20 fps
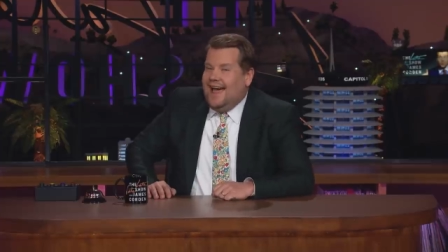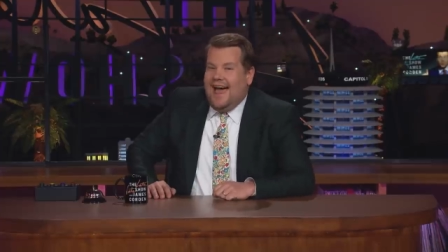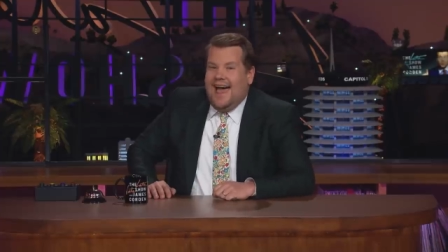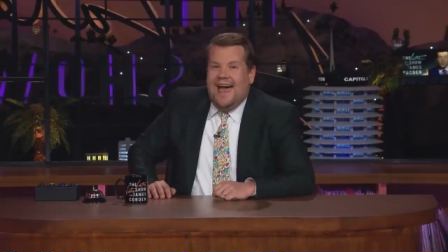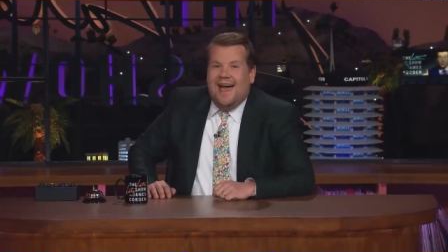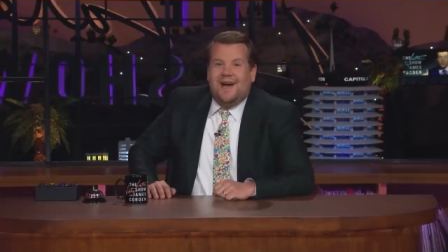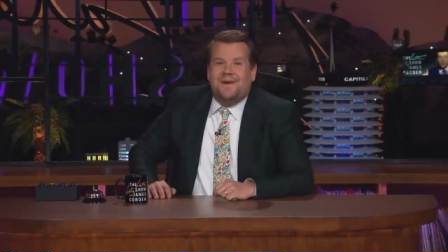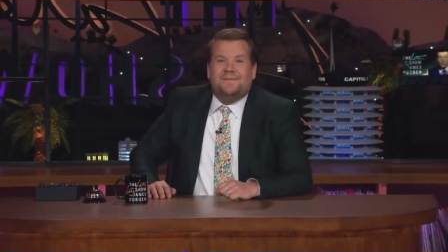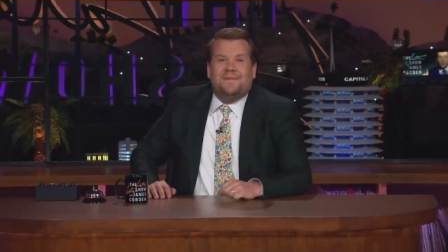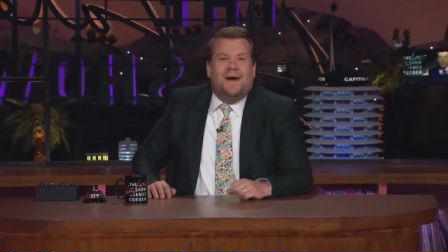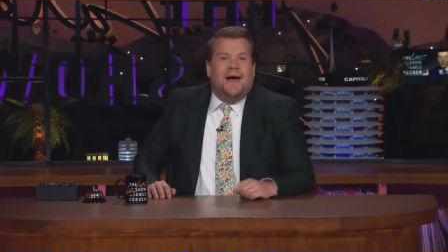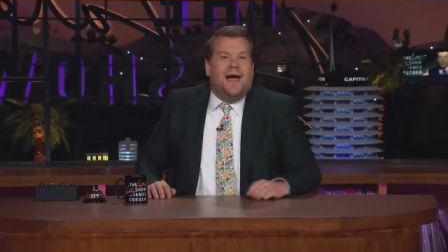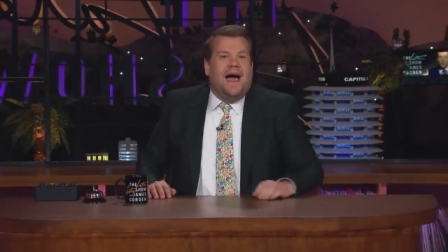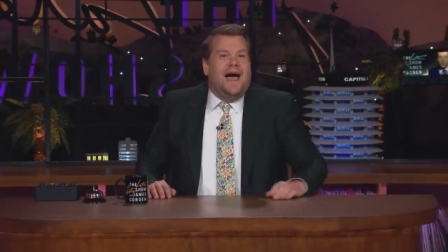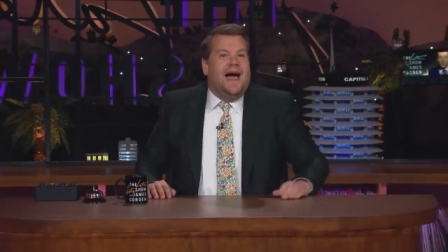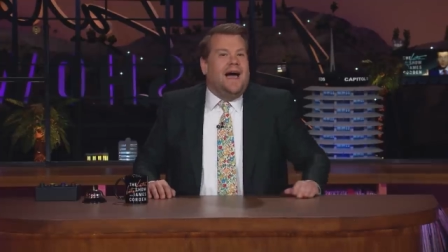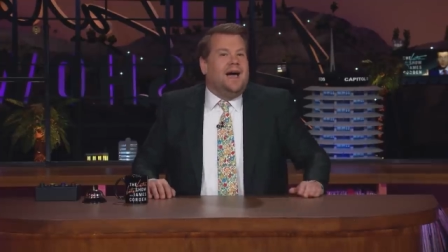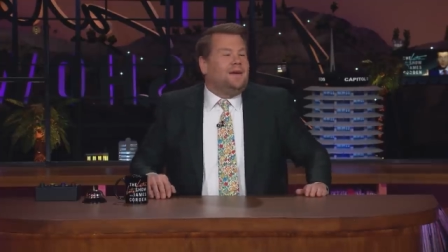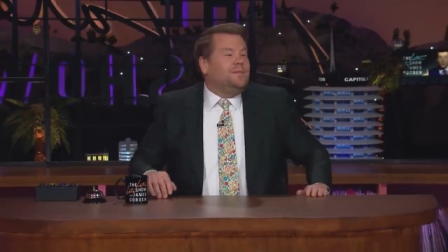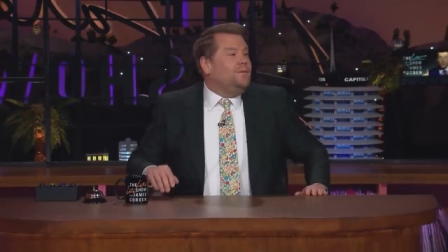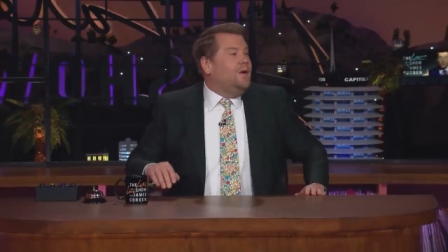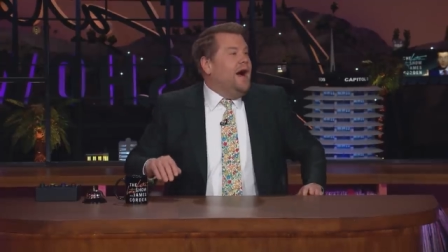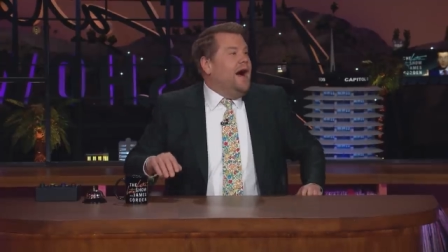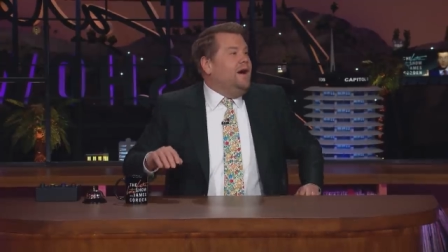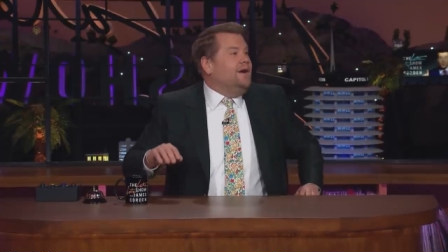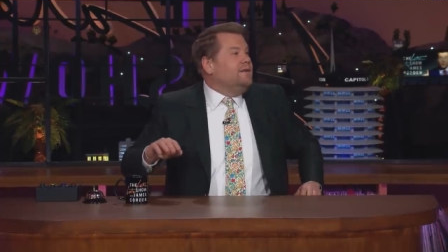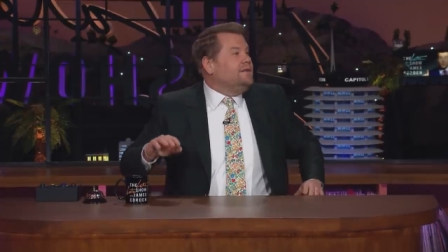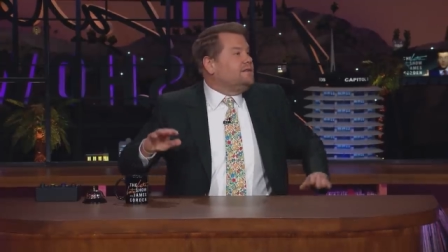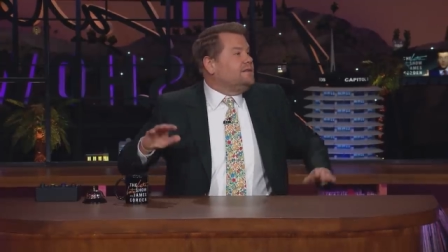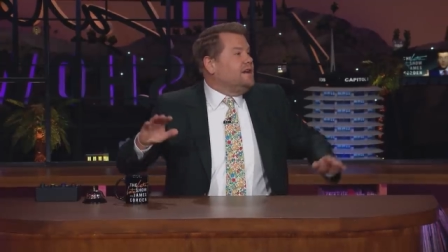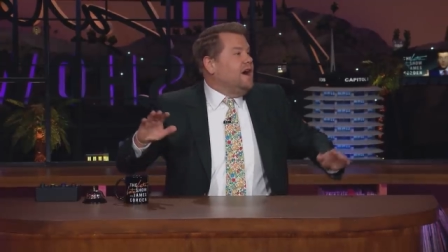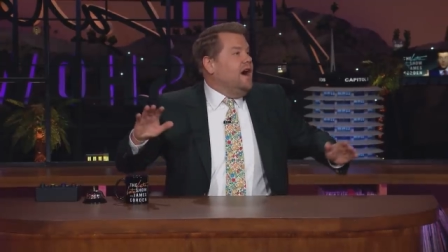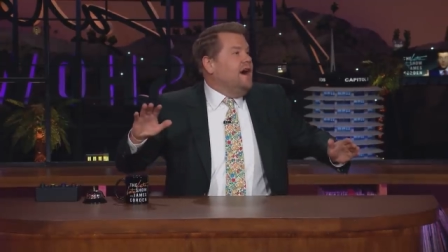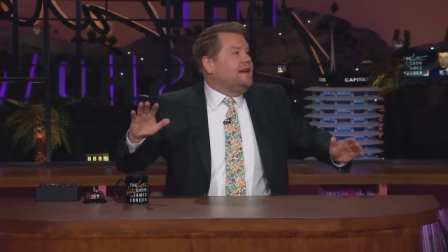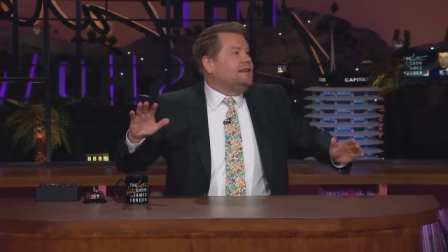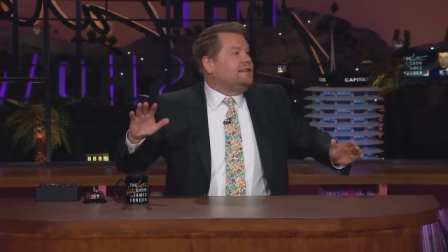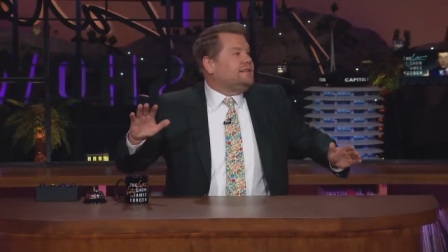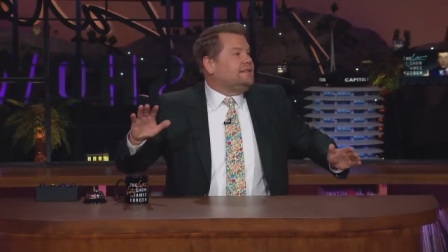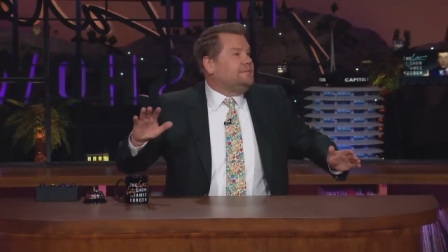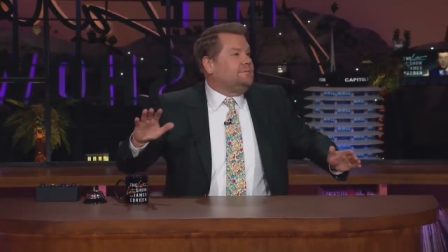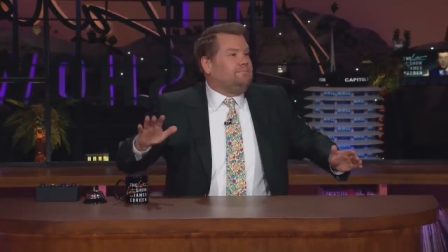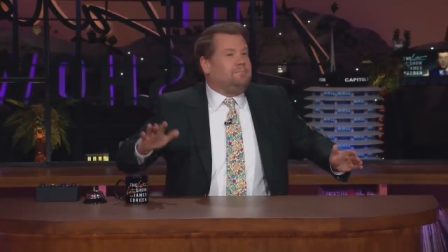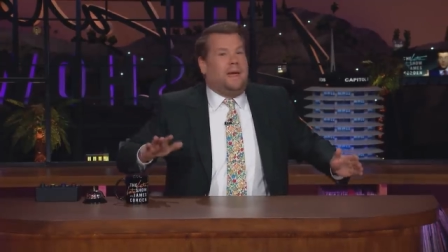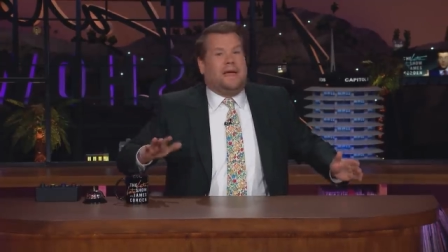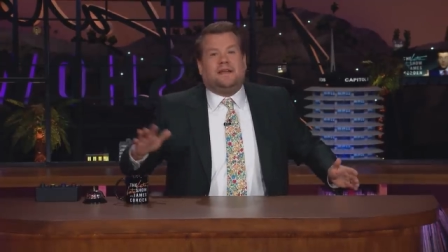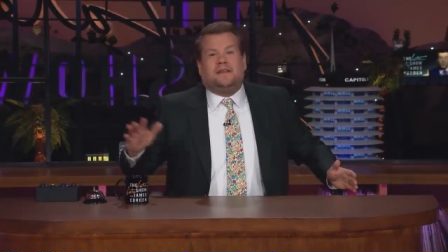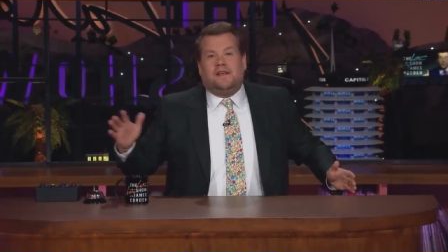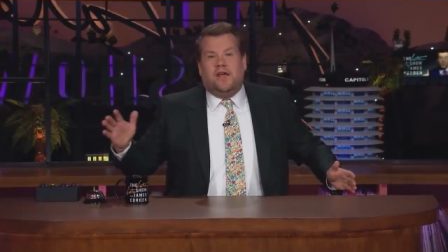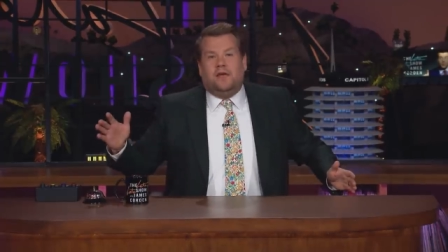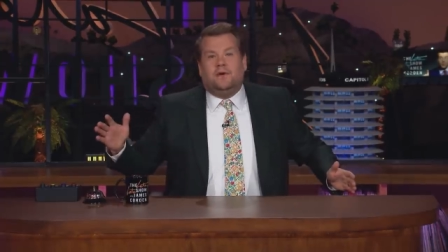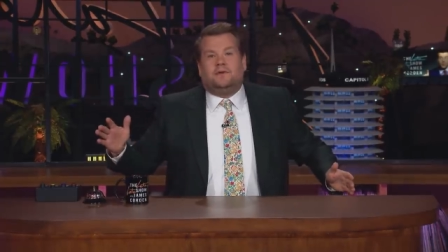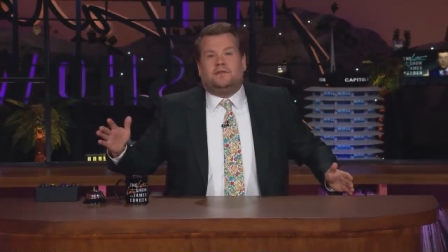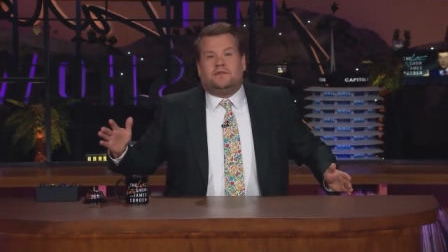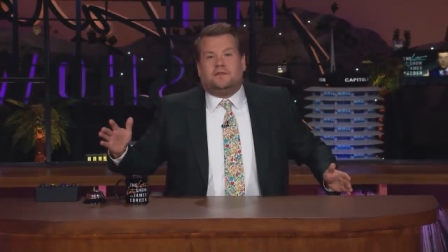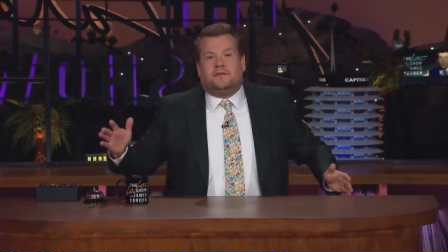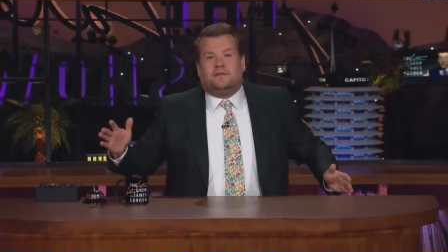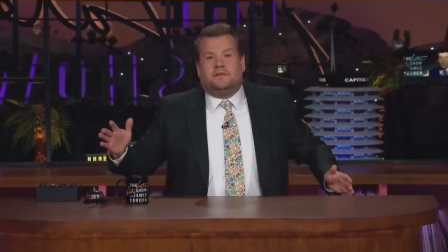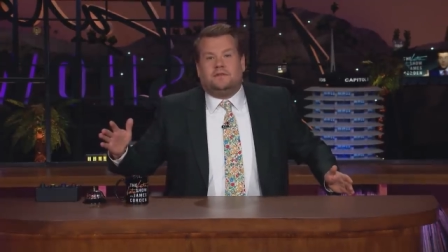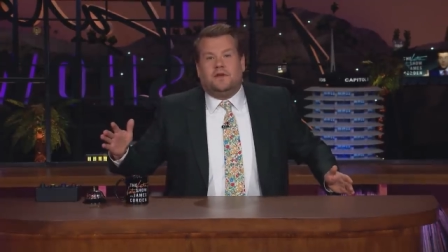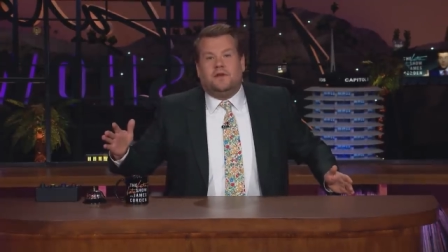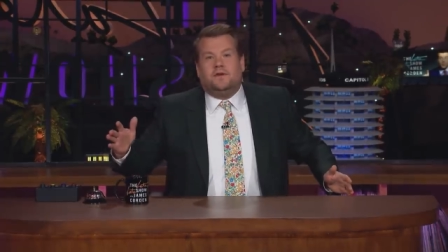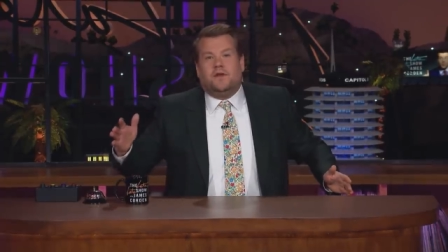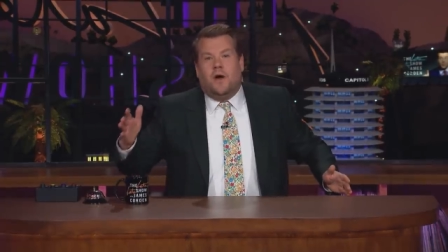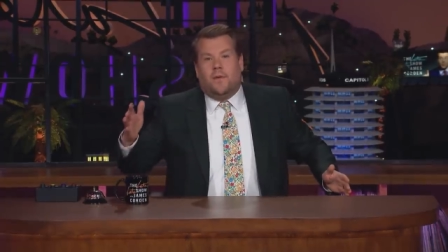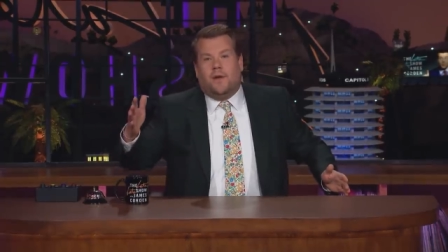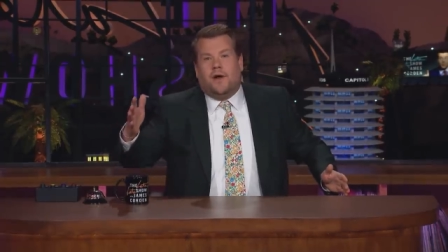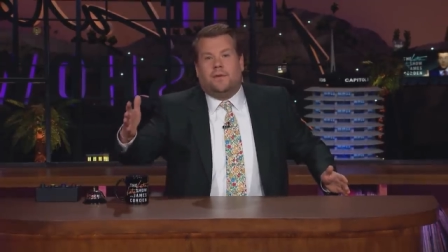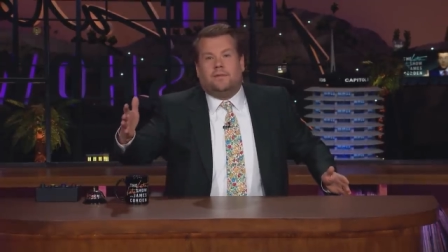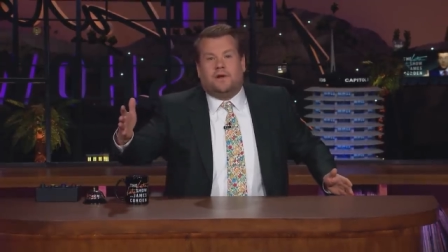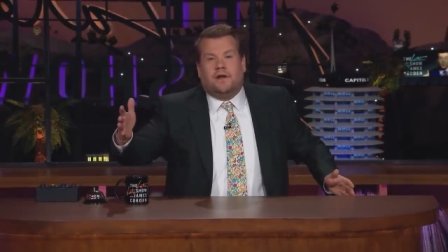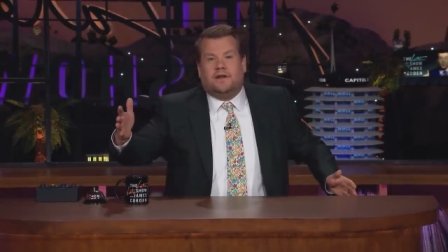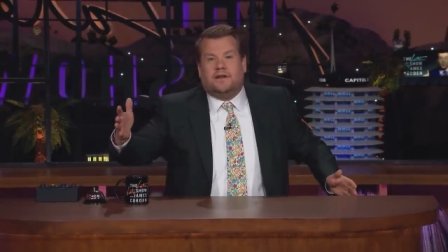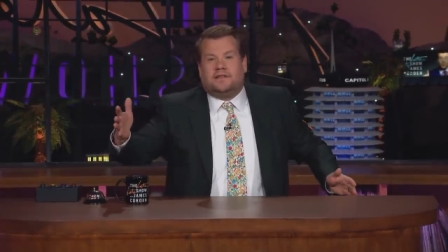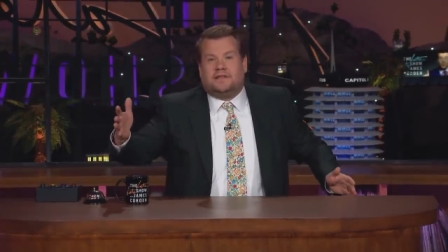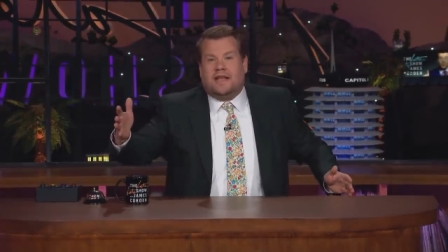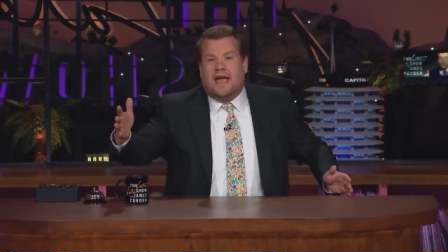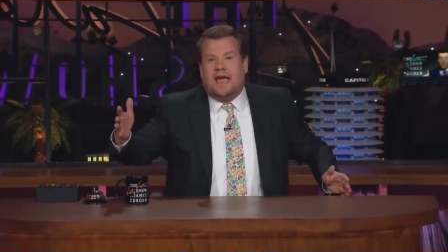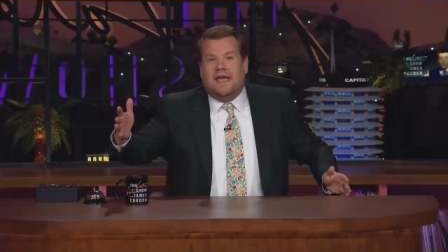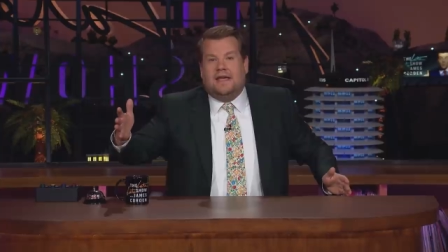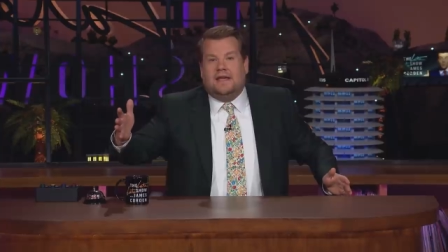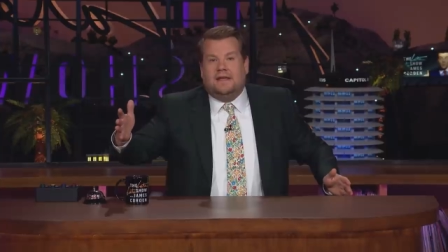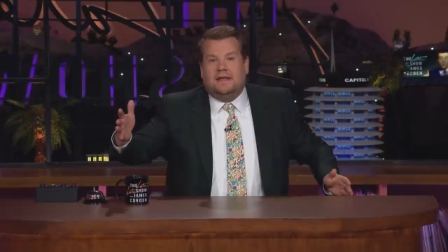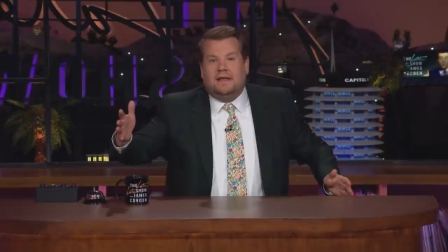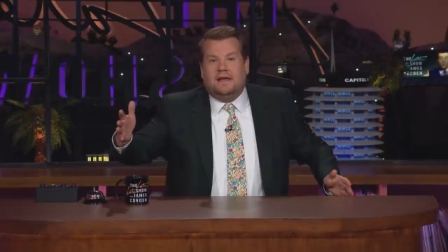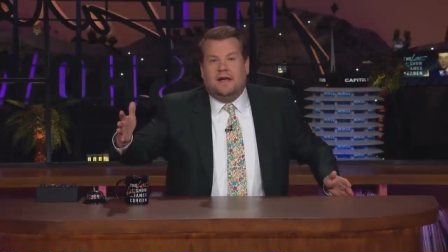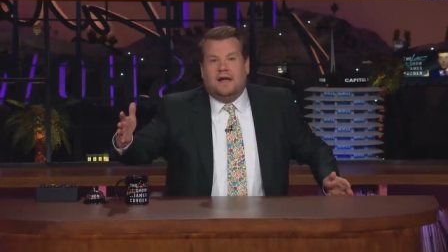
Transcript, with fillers: um, uh, well, guys, big news. You know what I'm going to say.